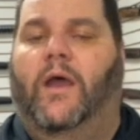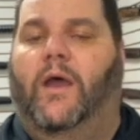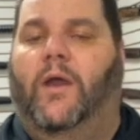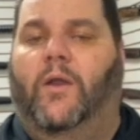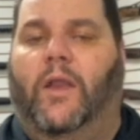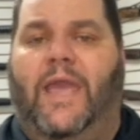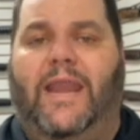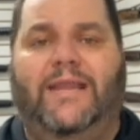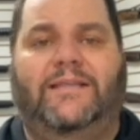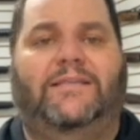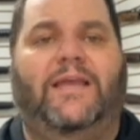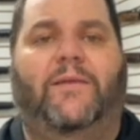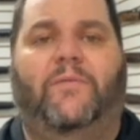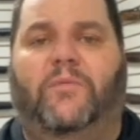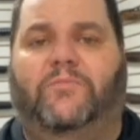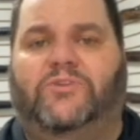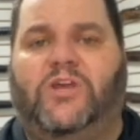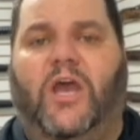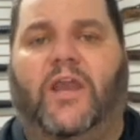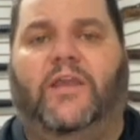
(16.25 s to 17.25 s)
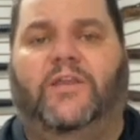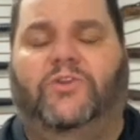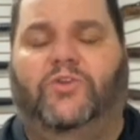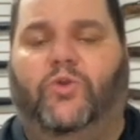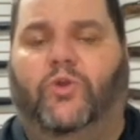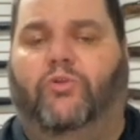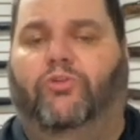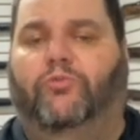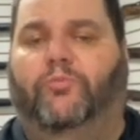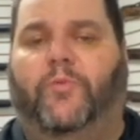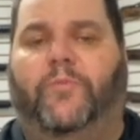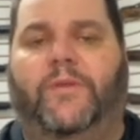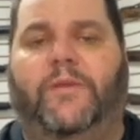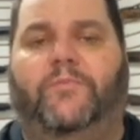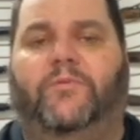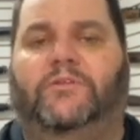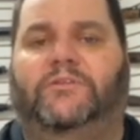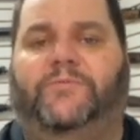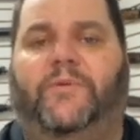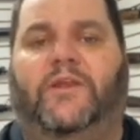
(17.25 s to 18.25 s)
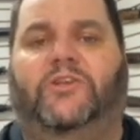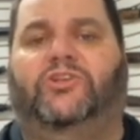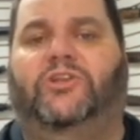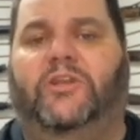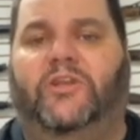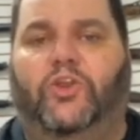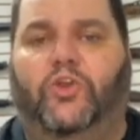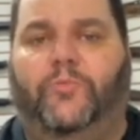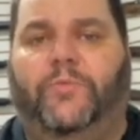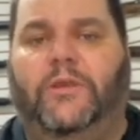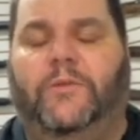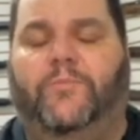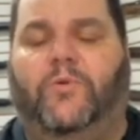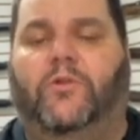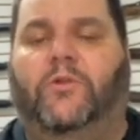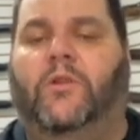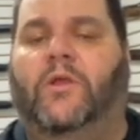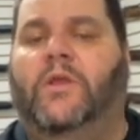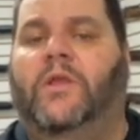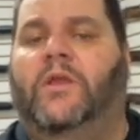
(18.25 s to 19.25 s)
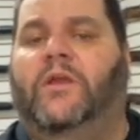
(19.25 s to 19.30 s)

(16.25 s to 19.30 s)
anytime I'm talking to a group of people, especially new people.